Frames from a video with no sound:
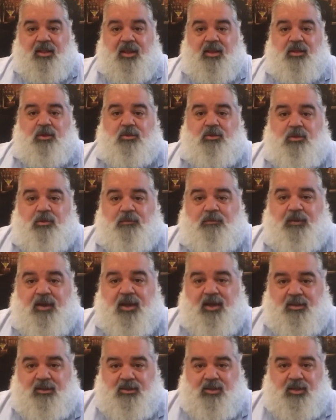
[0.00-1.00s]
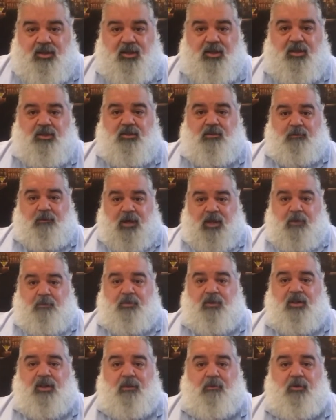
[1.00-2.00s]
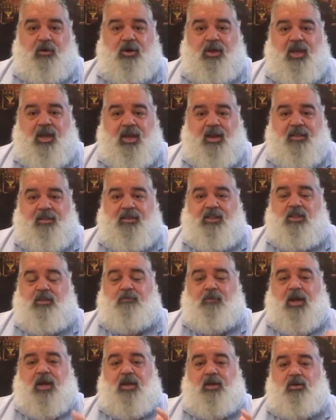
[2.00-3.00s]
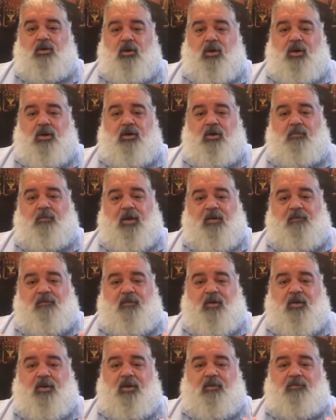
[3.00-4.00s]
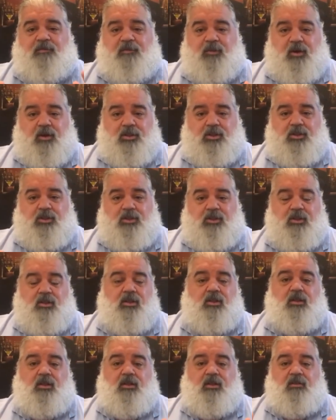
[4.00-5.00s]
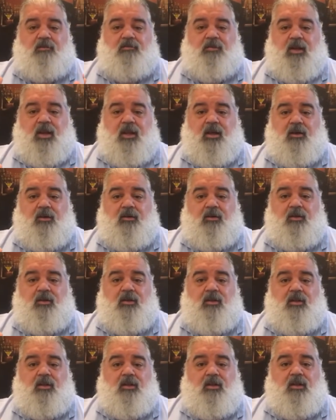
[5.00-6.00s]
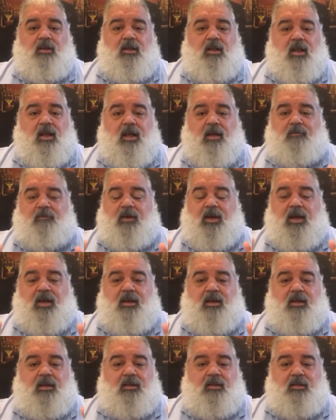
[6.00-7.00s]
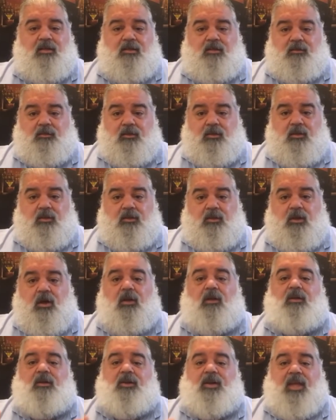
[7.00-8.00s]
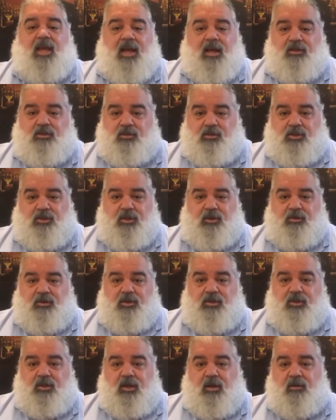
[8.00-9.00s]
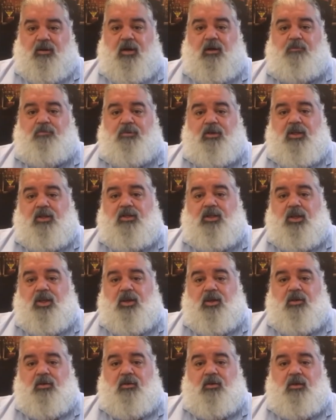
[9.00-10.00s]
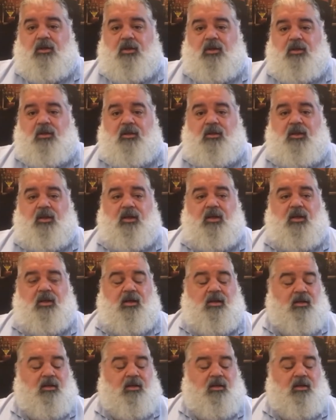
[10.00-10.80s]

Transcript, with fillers: Hey YouTube fans, it's Mike Palumbo again, and this is my inaugural, my very first video on my uh, Culinary Counsel series. I'm going to bring to you the uh,